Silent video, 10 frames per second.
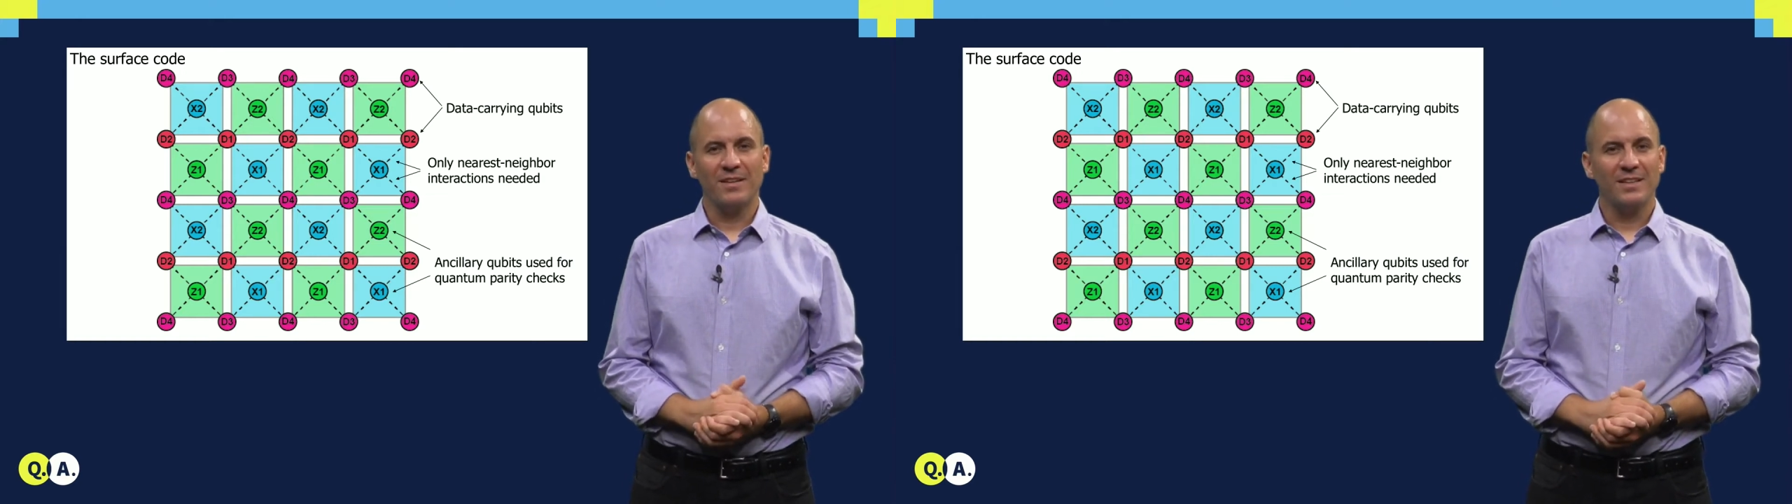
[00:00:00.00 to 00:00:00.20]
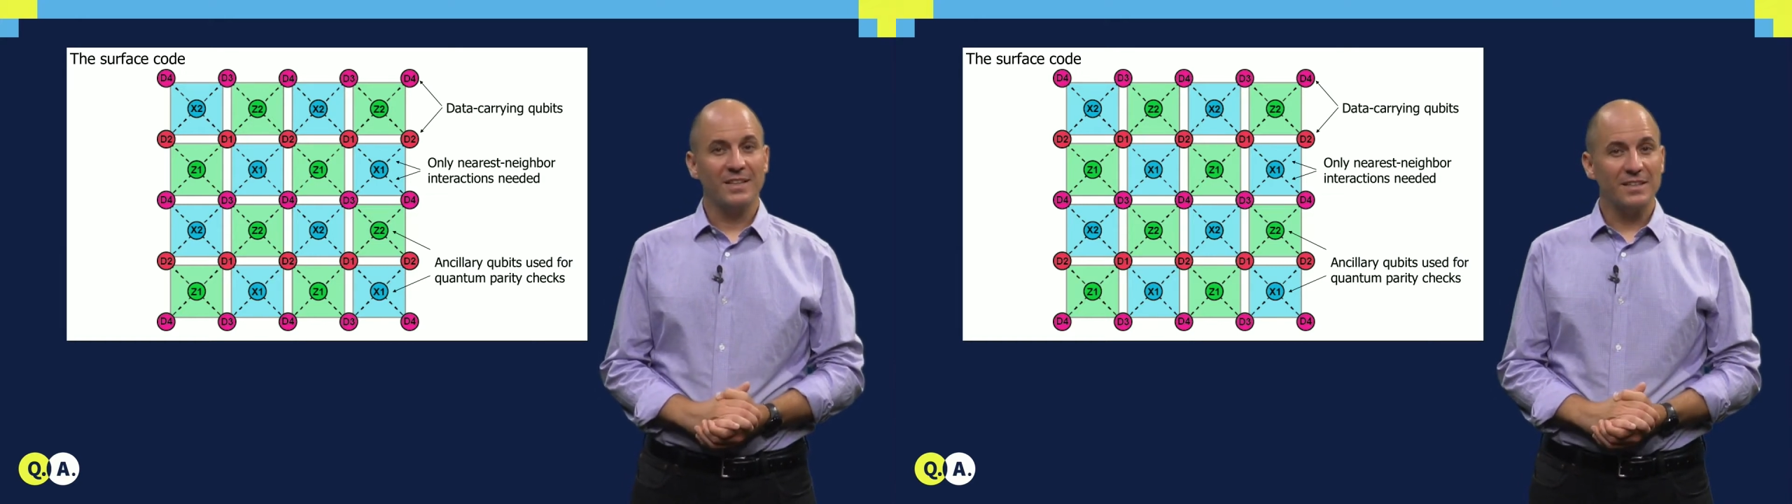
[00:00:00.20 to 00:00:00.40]

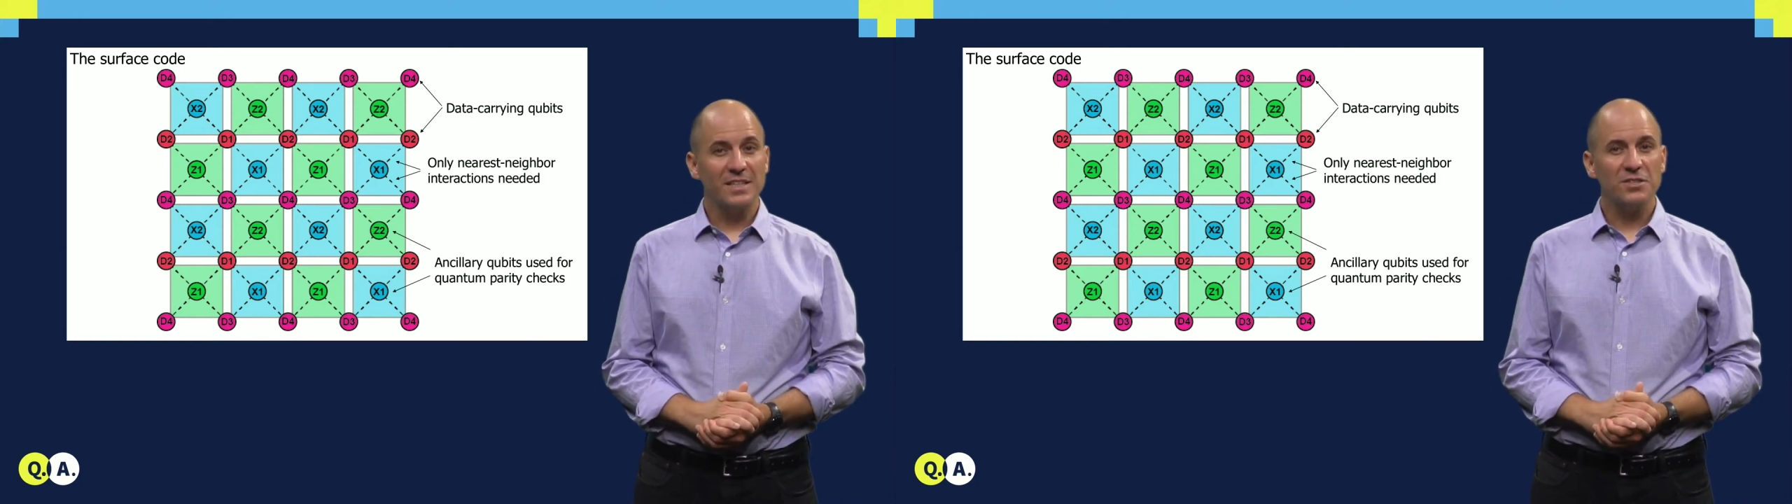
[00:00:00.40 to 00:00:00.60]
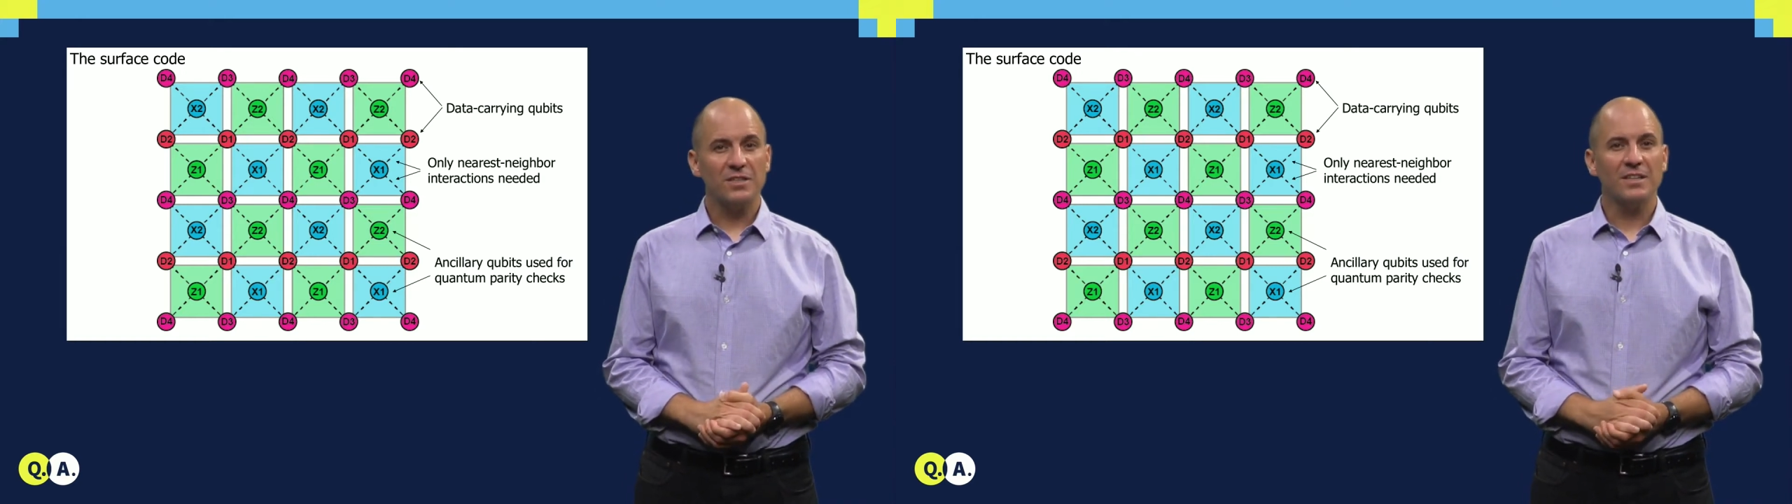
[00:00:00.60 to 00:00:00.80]
In
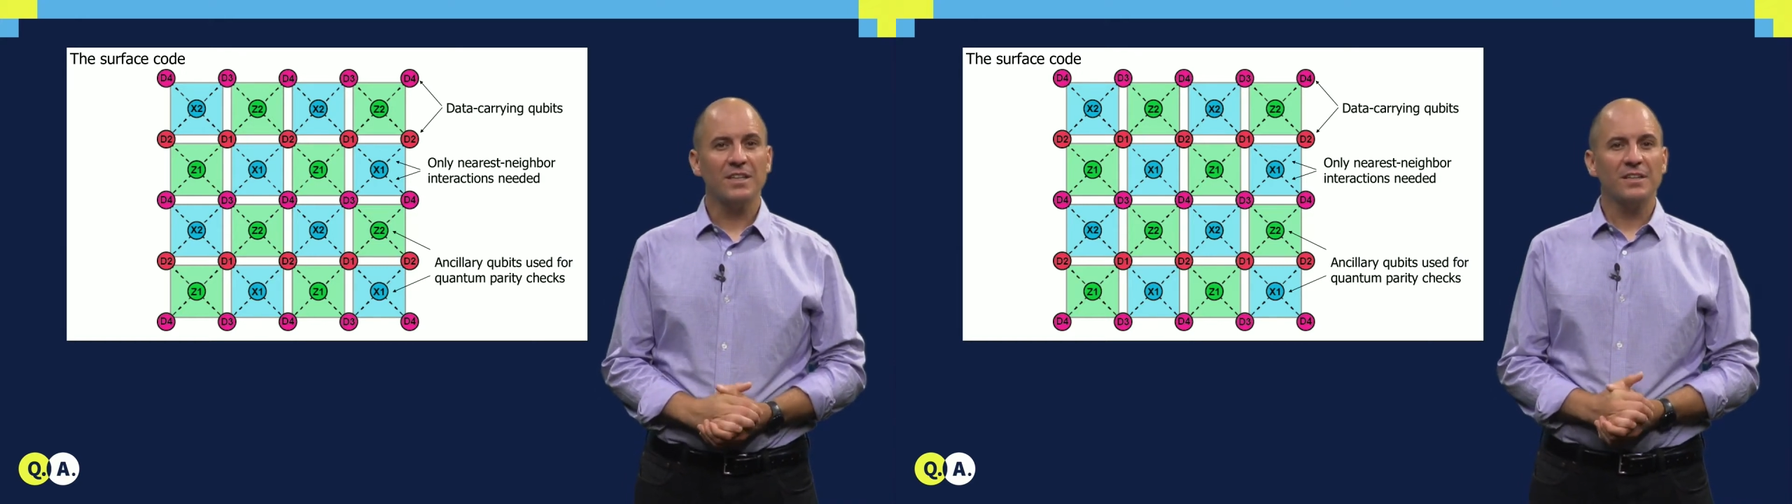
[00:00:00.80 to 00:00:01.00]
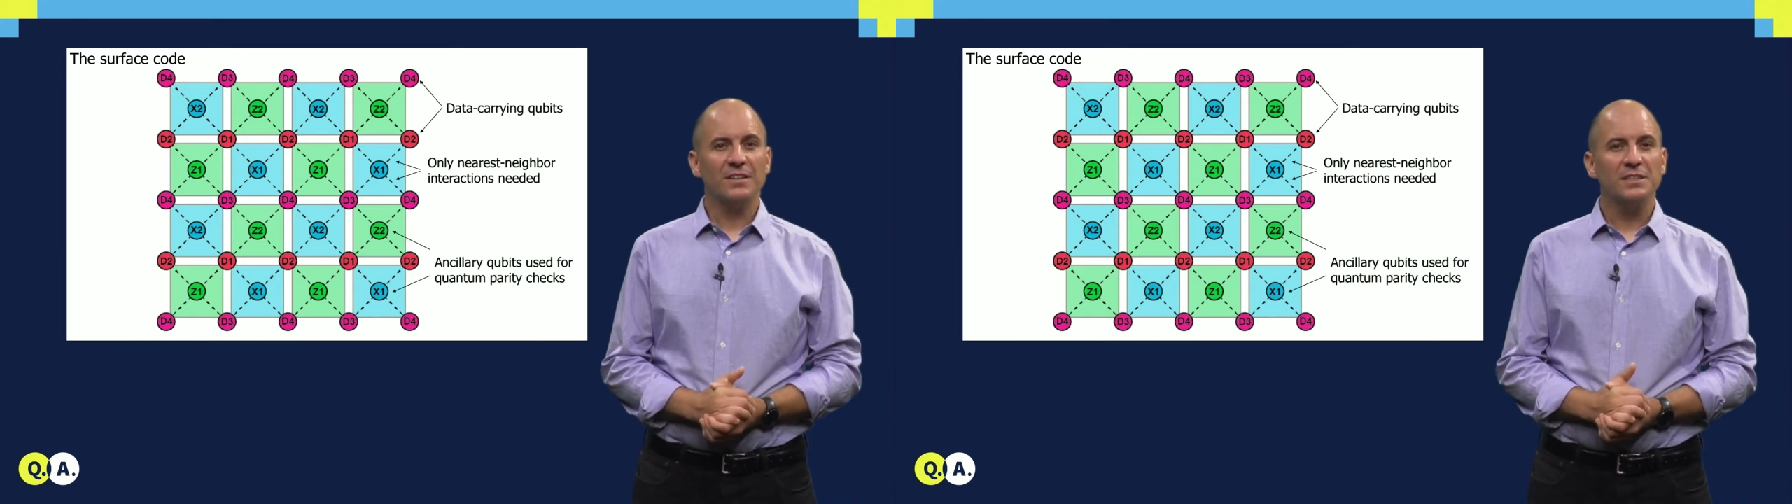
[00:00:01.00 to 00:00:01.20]
addition,
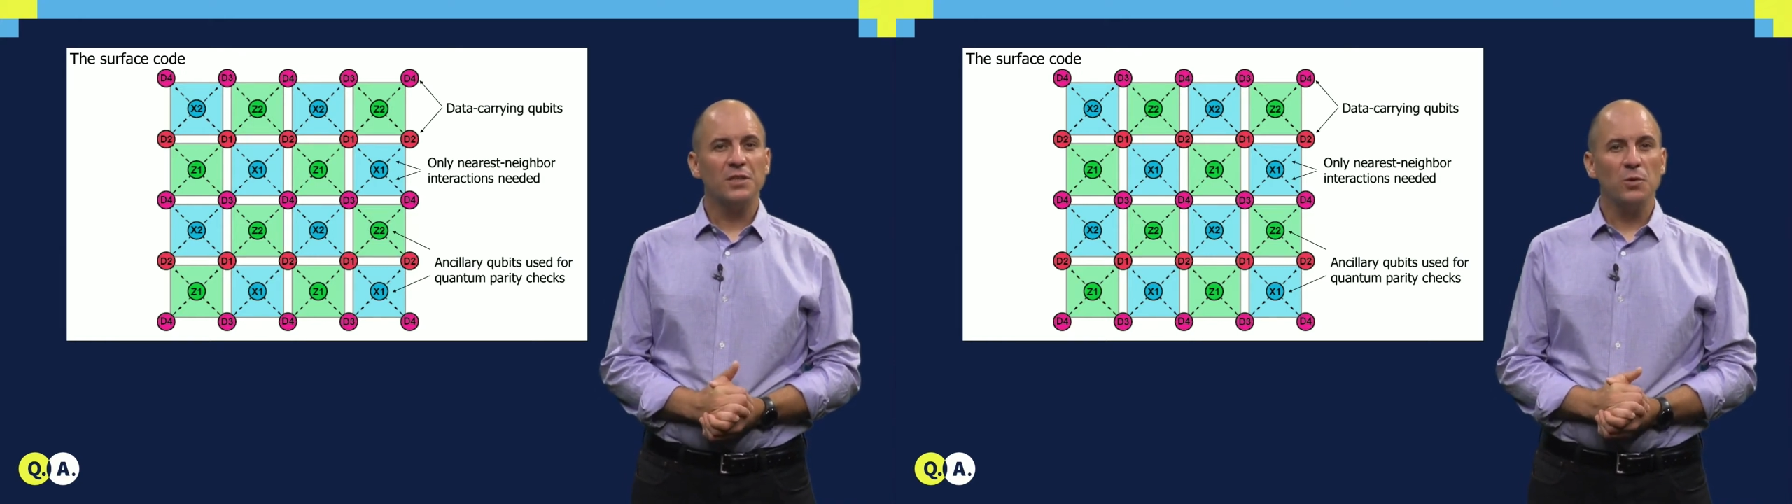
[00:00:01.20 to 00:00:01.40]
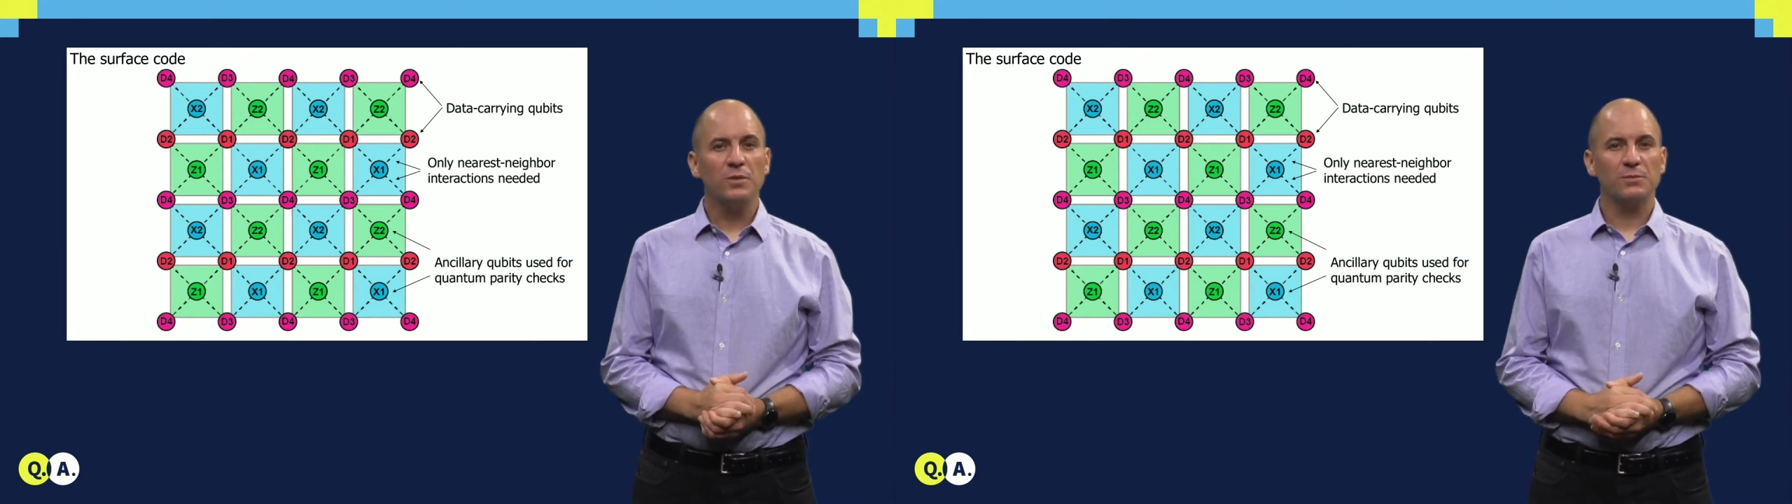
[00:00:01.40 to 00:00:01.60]
these
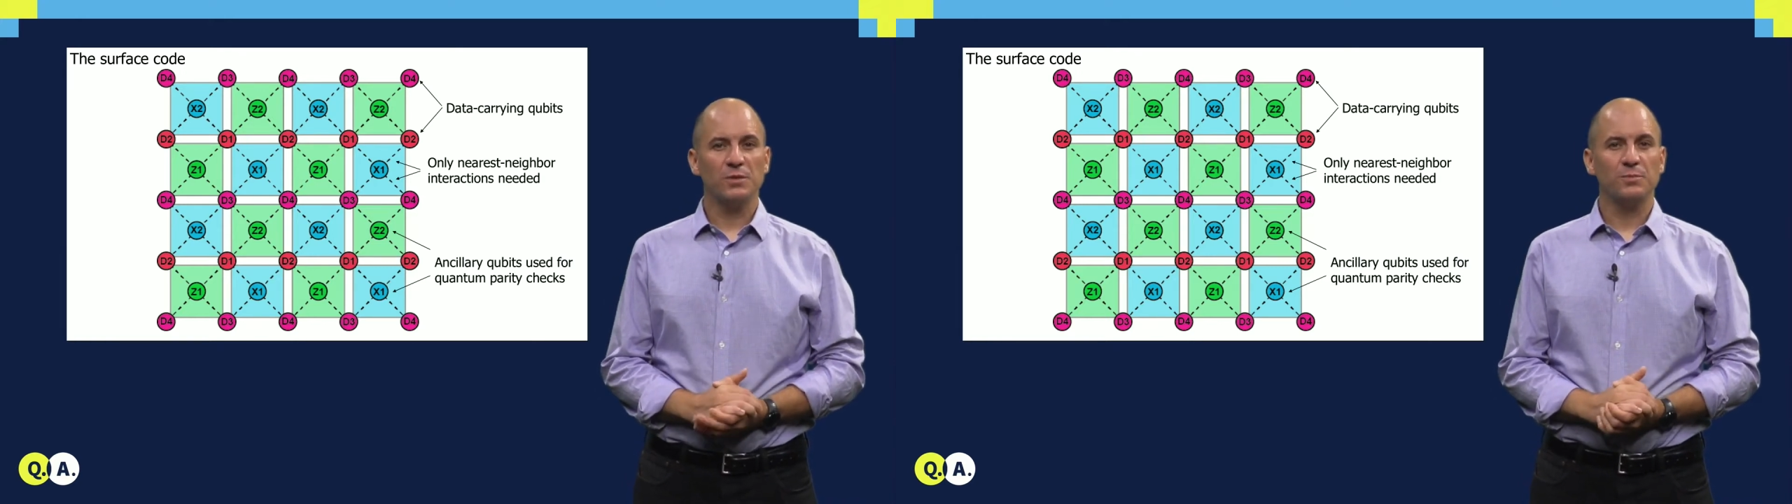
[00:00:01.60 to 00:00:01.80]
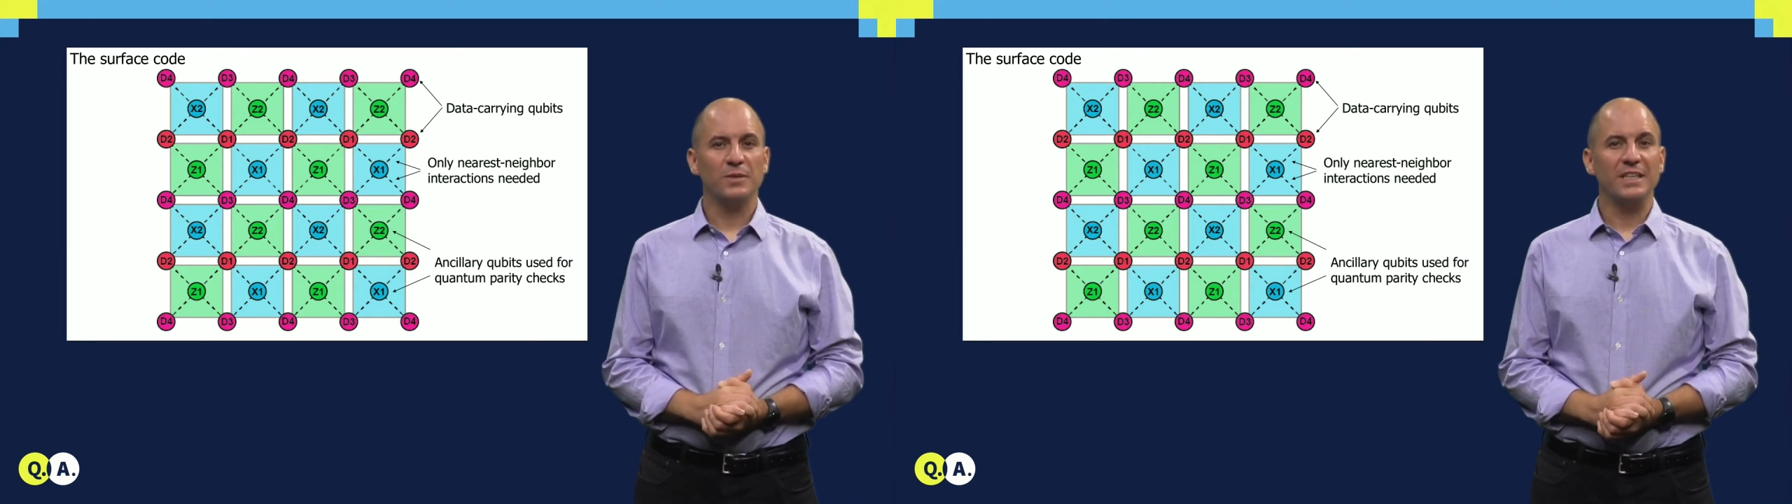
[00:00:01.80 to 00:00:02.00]
qubits
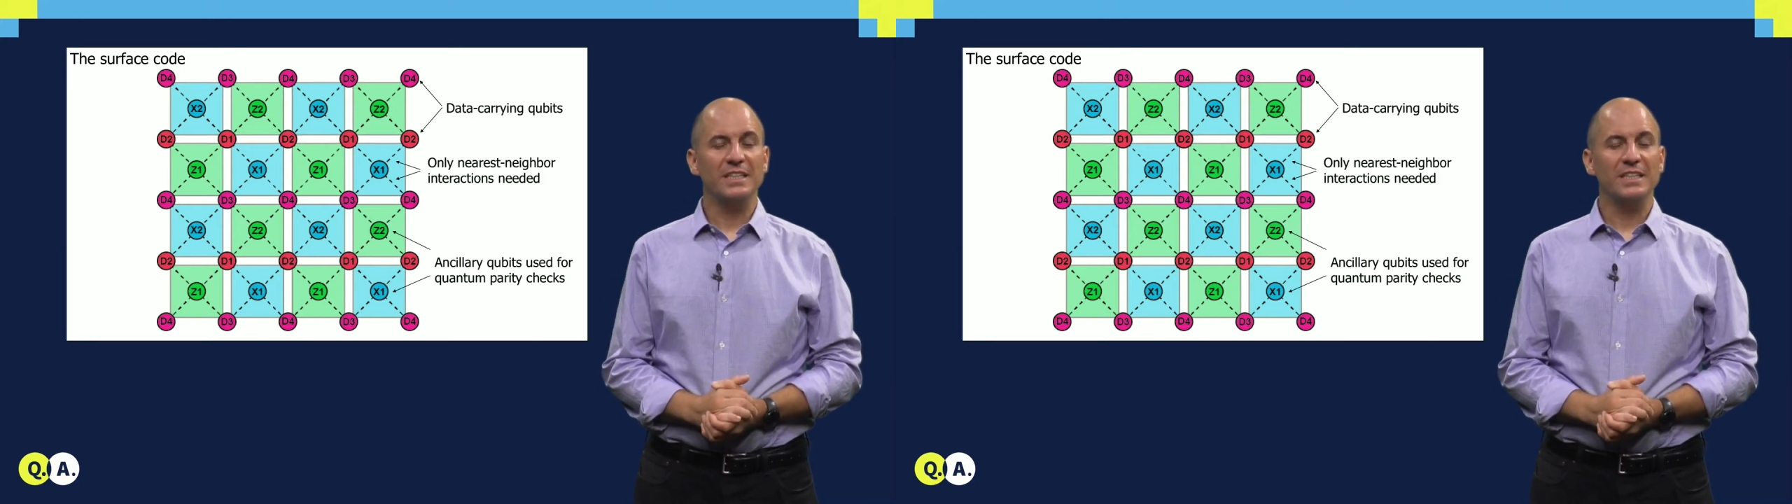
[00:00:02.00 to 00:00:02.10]
must be